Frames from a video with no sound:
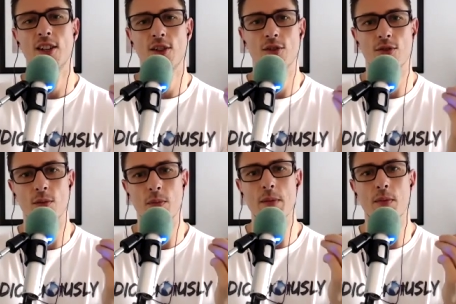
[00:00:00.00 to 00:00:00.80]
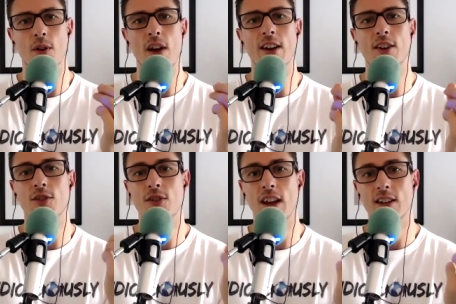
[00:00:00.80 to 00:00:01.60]
to the people around
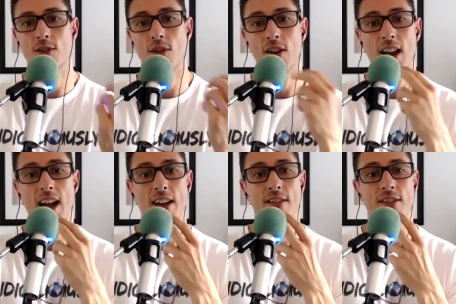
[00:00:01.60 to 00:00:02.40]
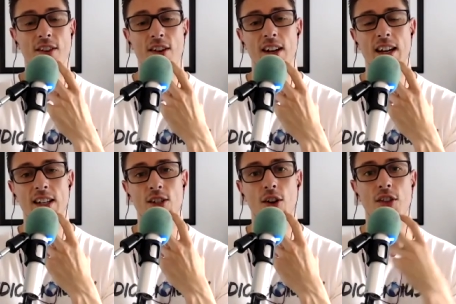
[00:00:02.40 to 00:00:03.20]
you and to your own life, you know, and, and
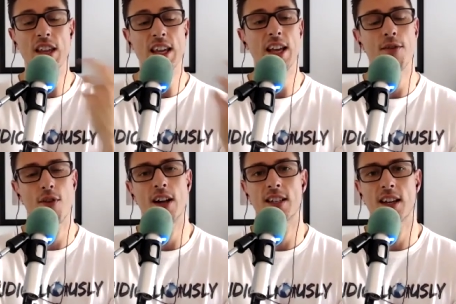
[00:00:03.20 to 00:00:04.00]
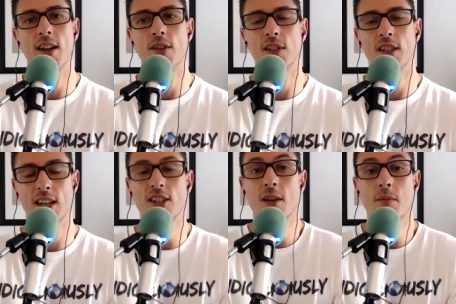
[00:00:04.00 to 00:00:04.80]
start thinking for ourselves is
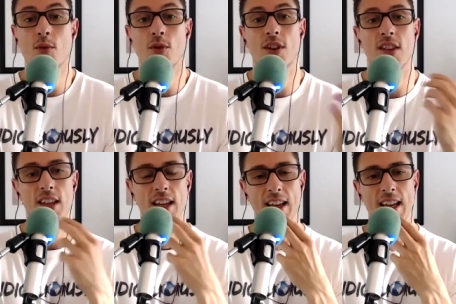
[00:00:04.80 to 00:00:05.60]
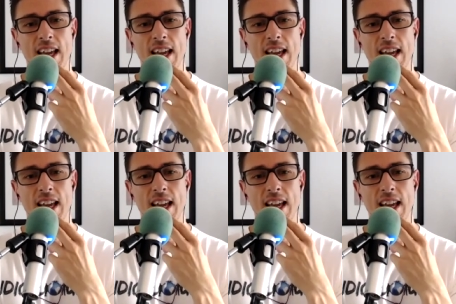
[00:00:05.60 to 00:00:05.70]
such an important thing.